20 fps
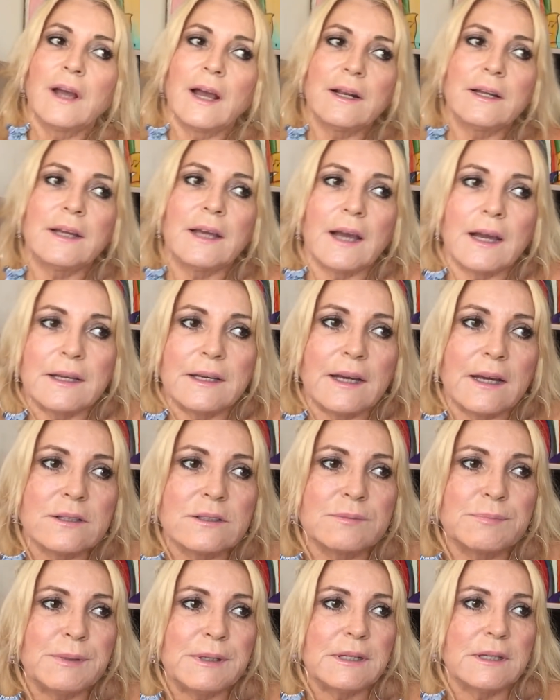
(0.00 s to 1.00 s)
I
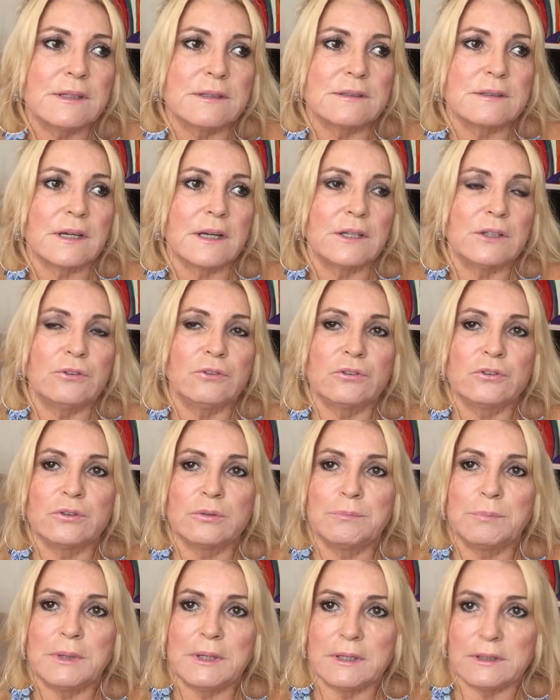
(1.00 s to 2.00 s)
guess because I used
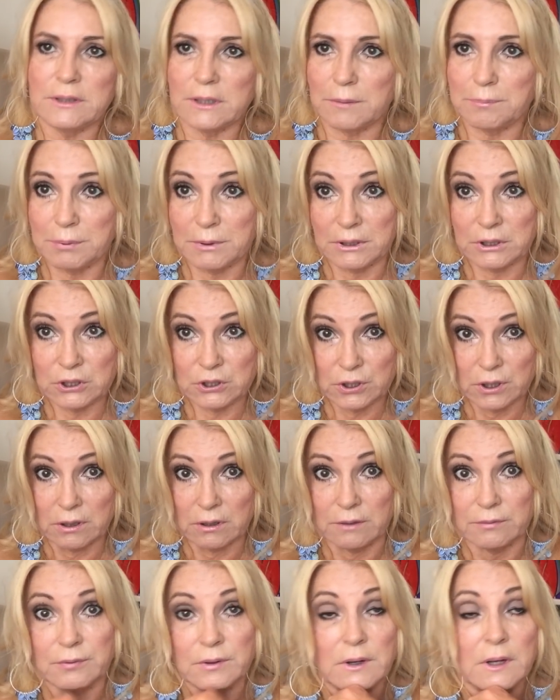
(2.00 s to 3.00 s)
to be a deputy
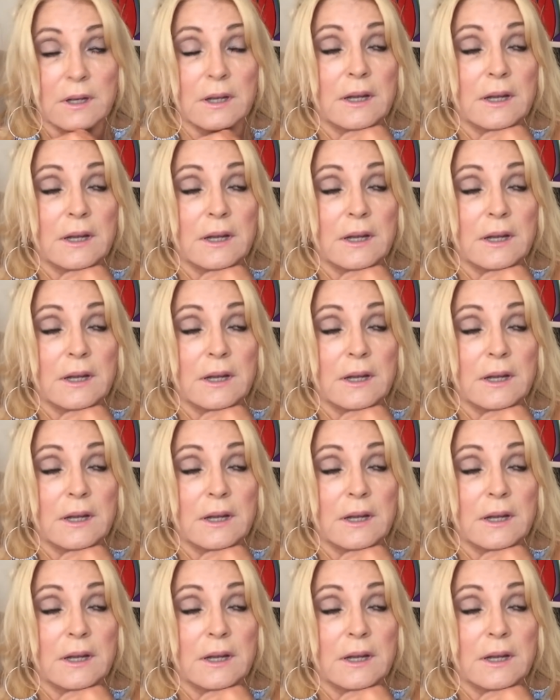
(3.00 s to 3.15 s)
sheriff